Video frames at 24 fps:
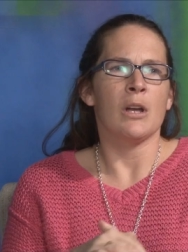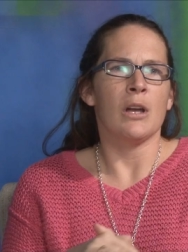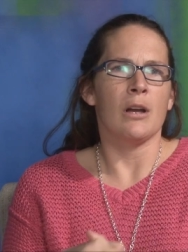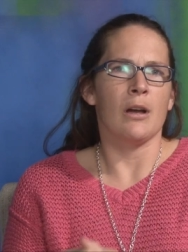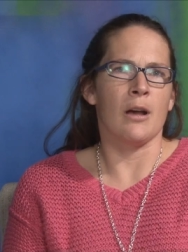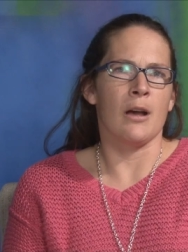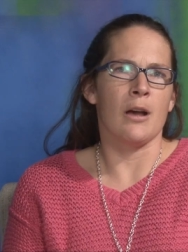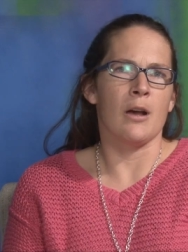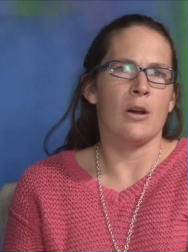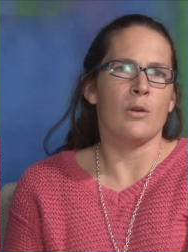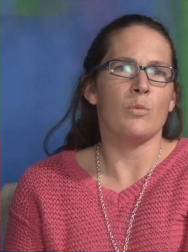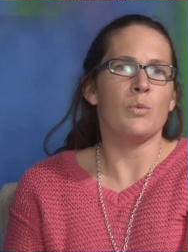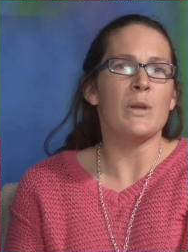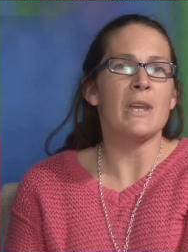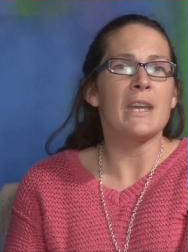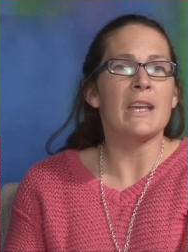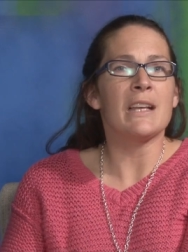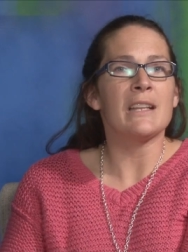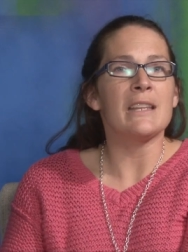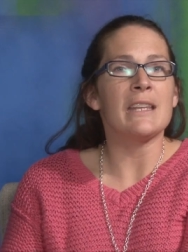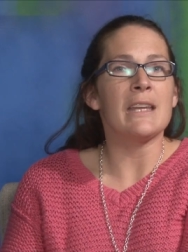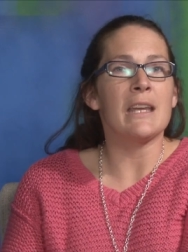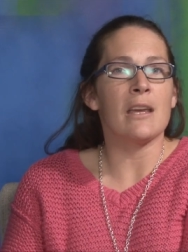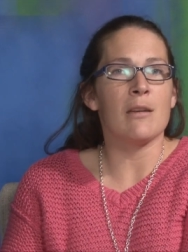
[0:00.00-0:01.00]
uh,
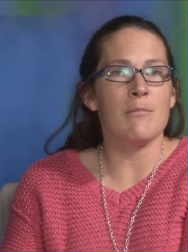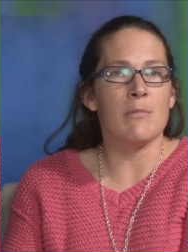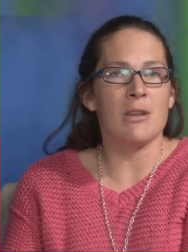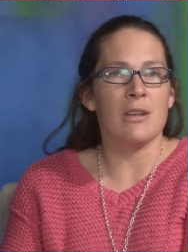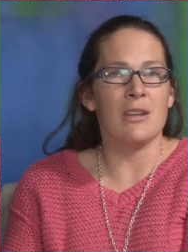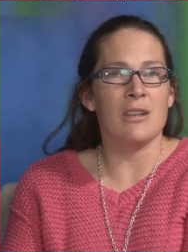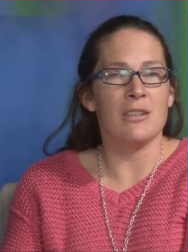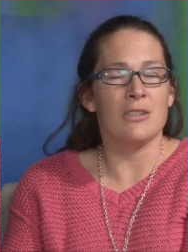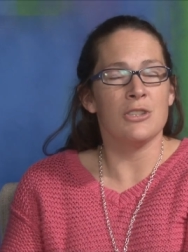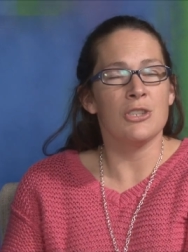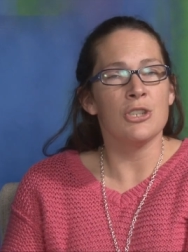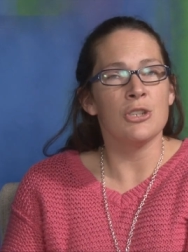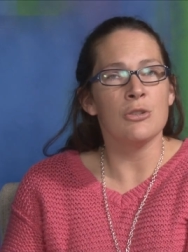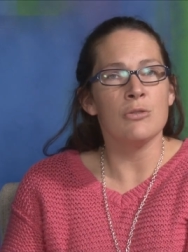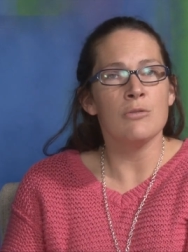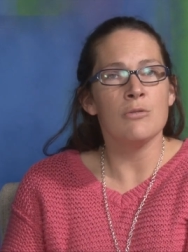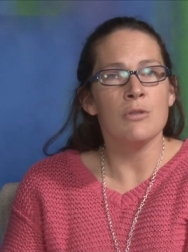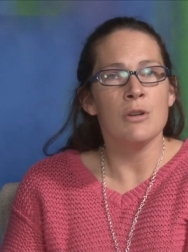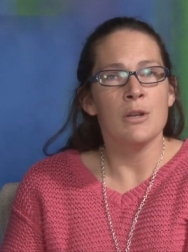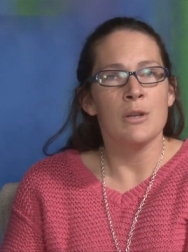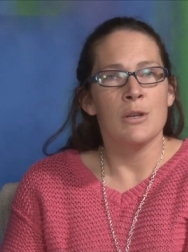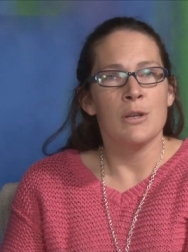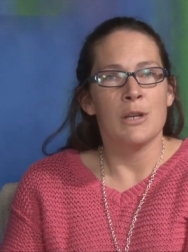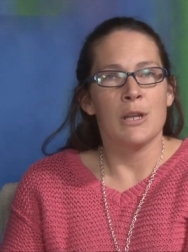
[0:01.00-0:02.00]
weekly committed to
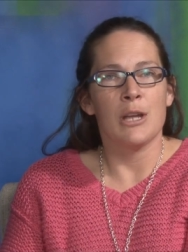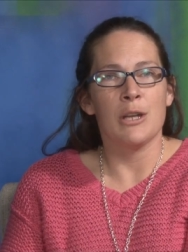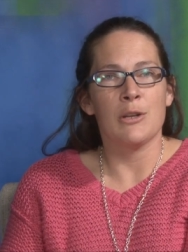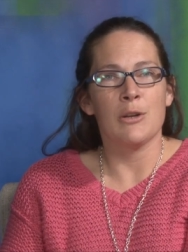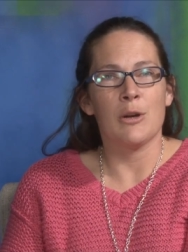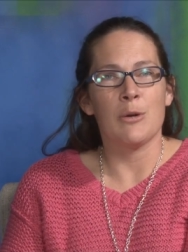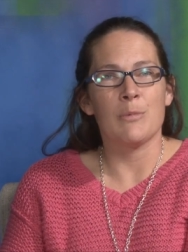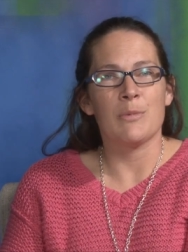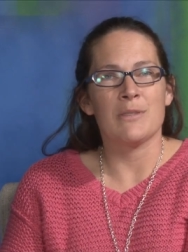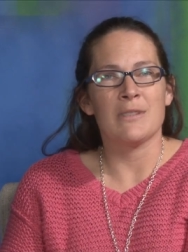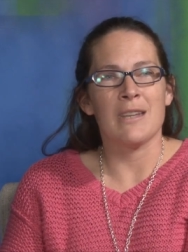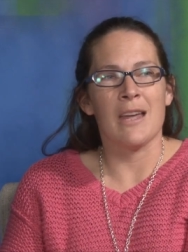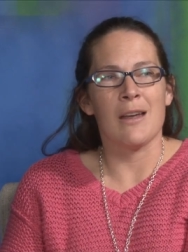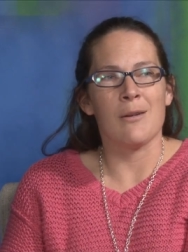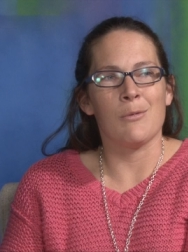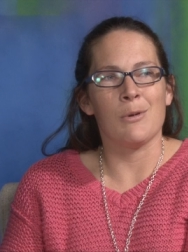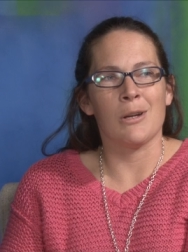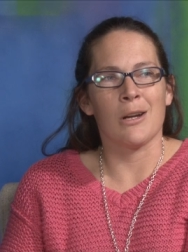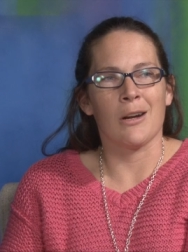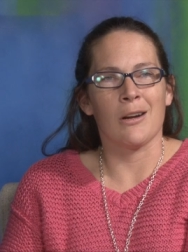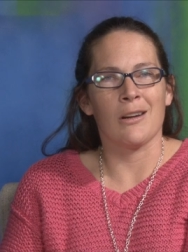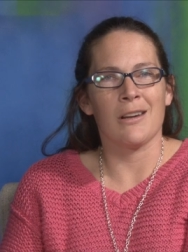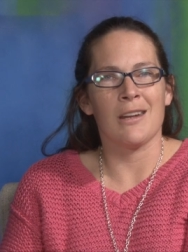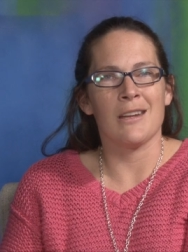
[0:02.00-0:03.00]
in hopes that when
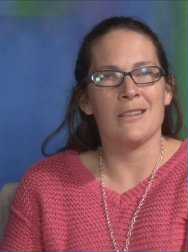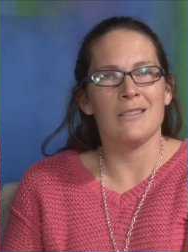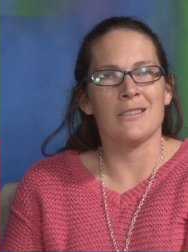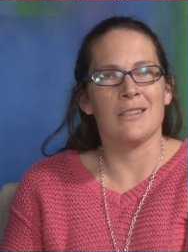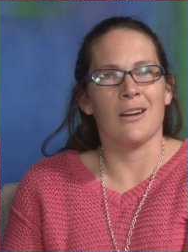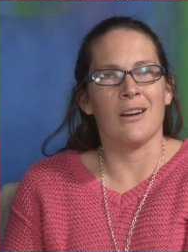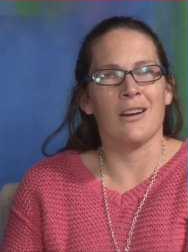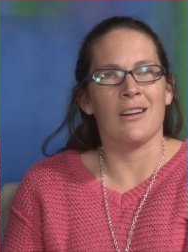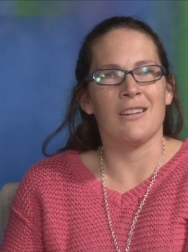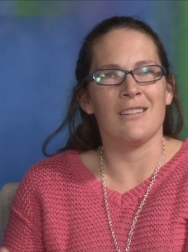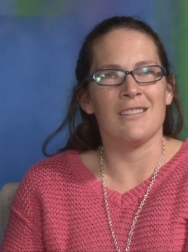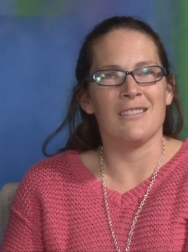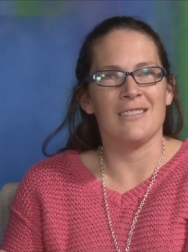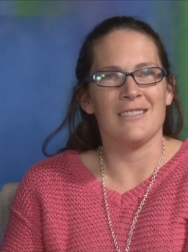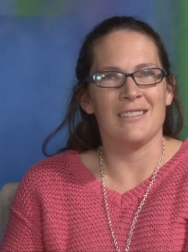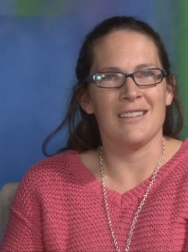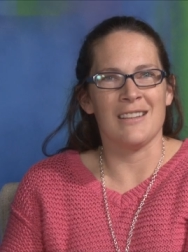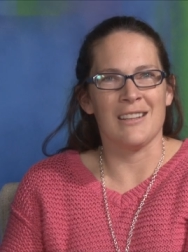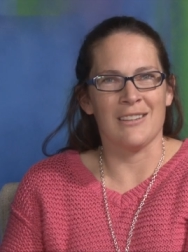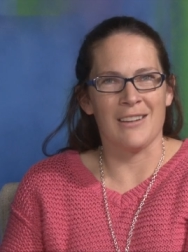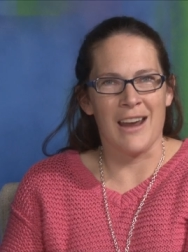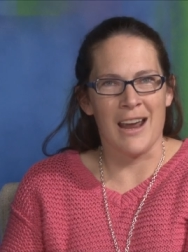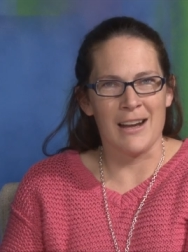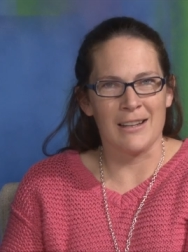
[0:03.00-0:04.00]
our kids are
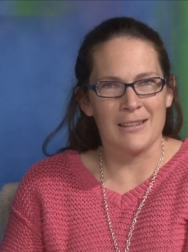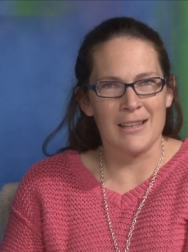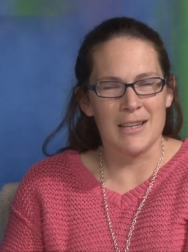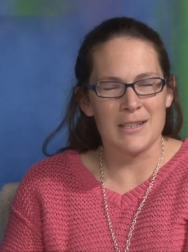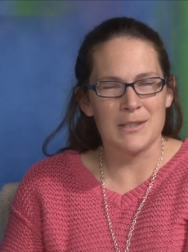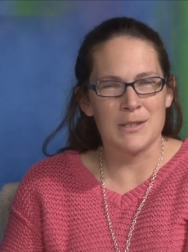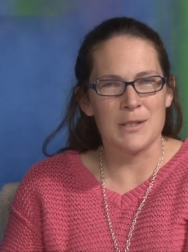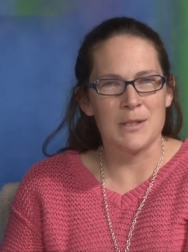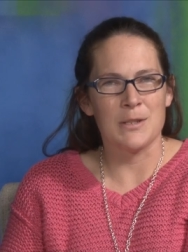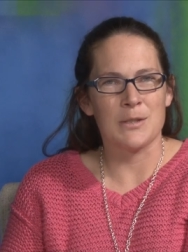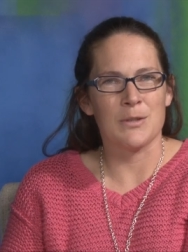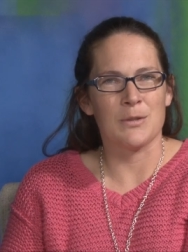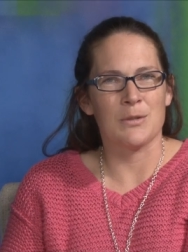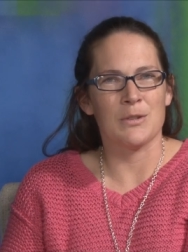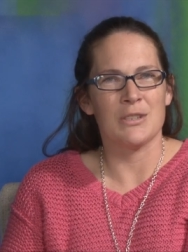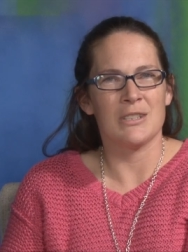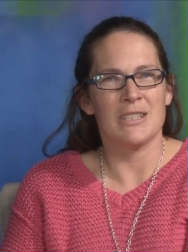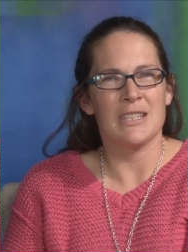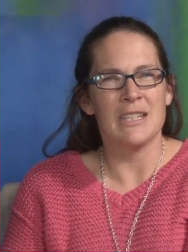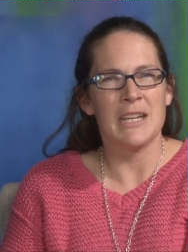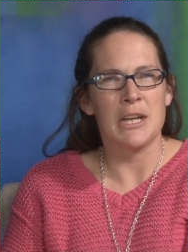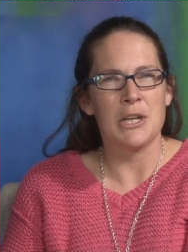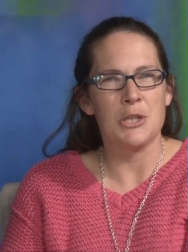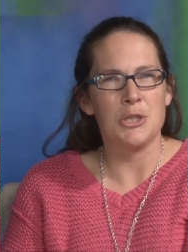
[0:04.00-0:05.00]
in their adolescence or
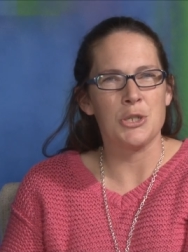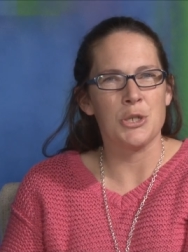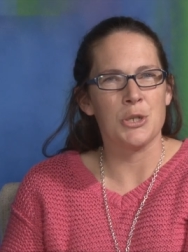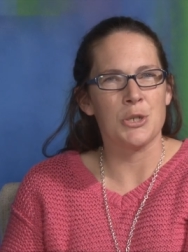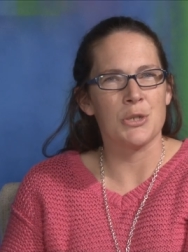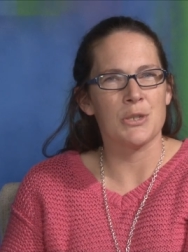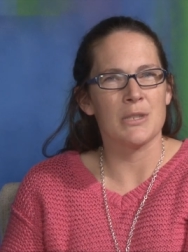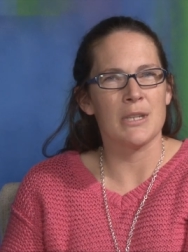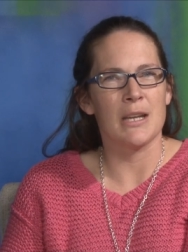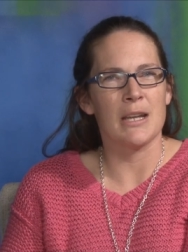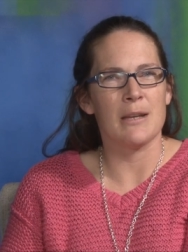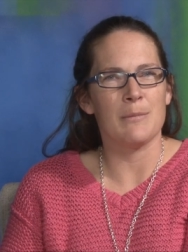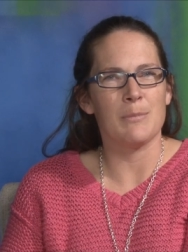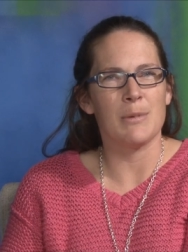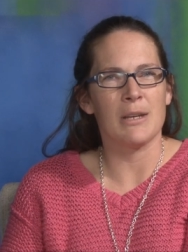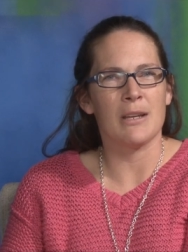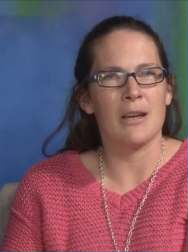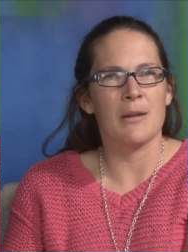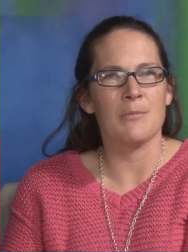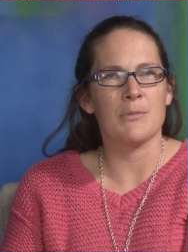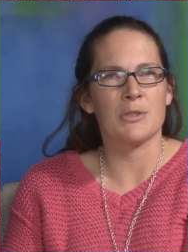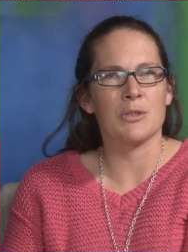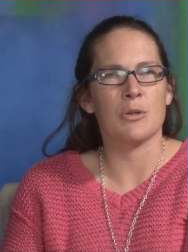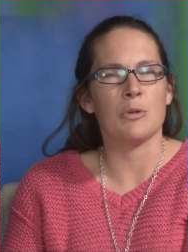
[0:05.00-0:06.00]
teenage years that it
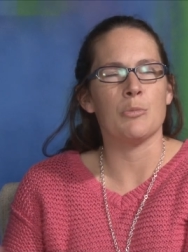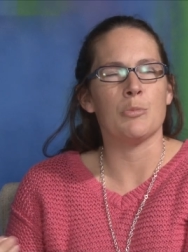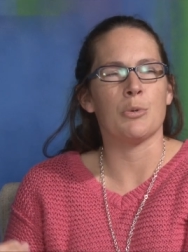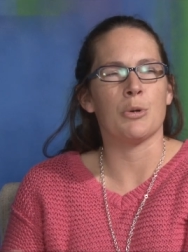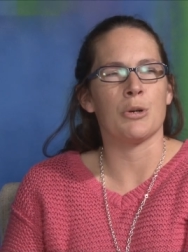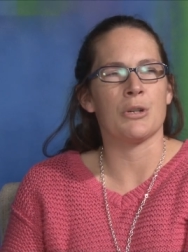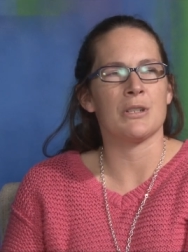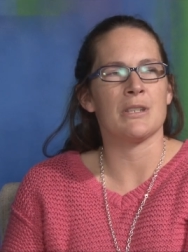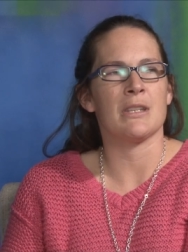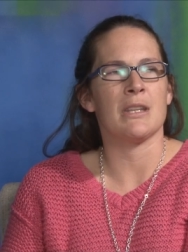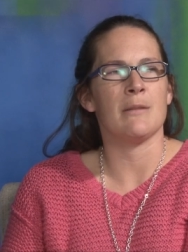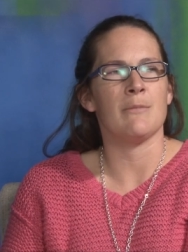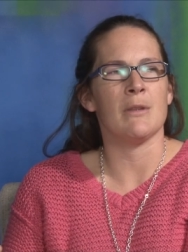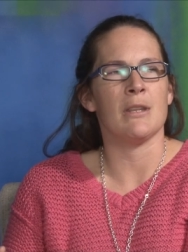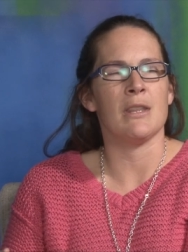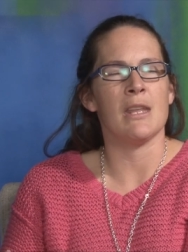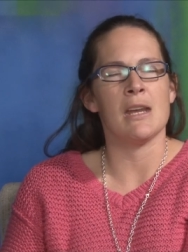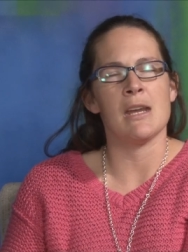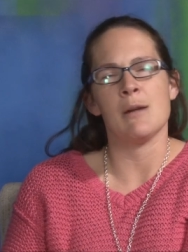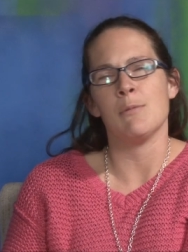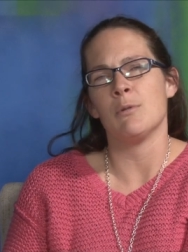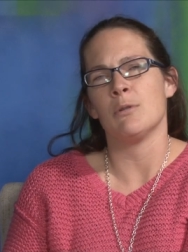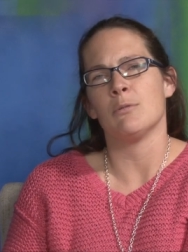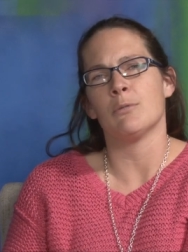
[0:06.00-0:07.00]
becomes so important to them that
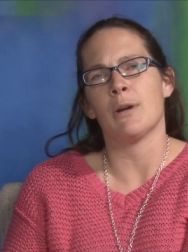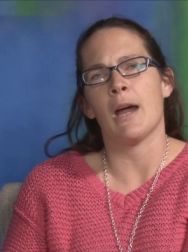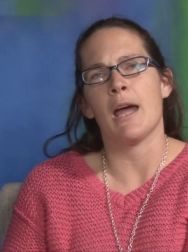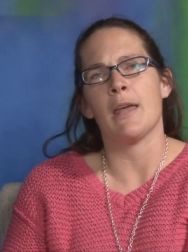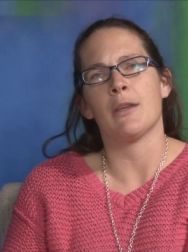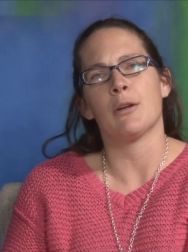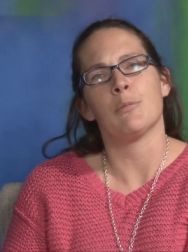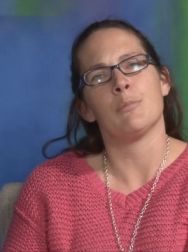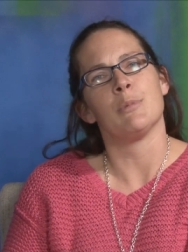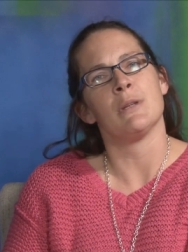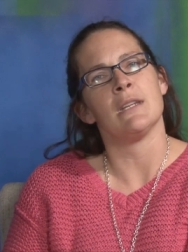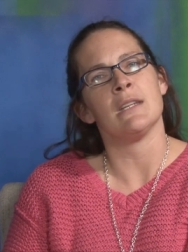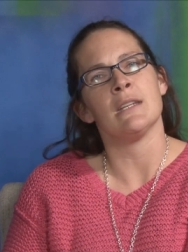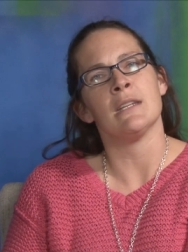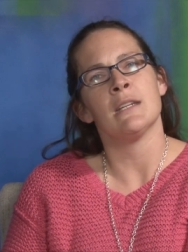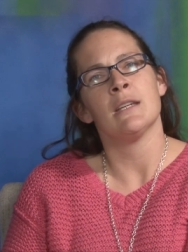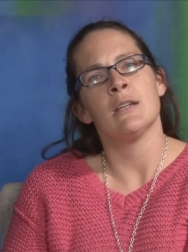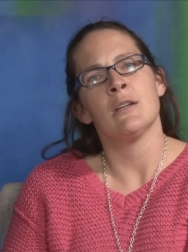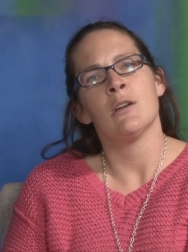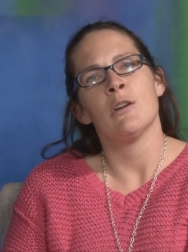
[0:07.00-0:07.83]
they would rather be